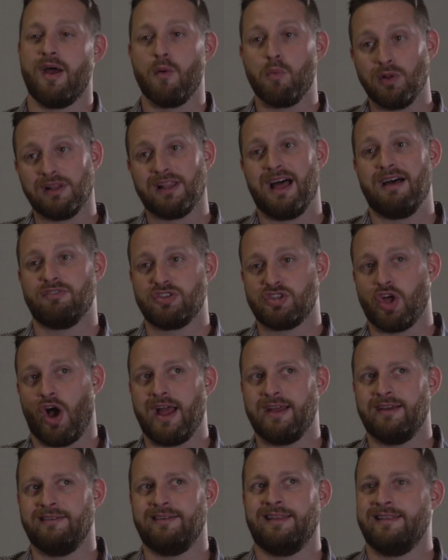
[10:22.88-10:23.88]
And I will have a
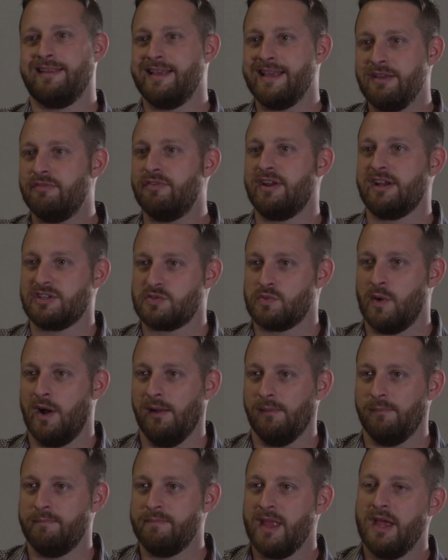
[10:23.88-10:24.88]
diet in the evening as
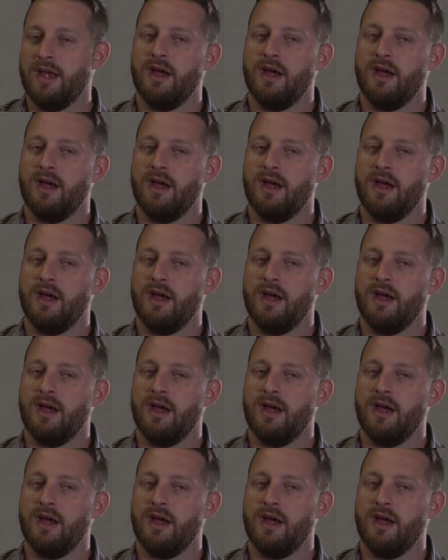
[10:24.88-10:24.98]
well.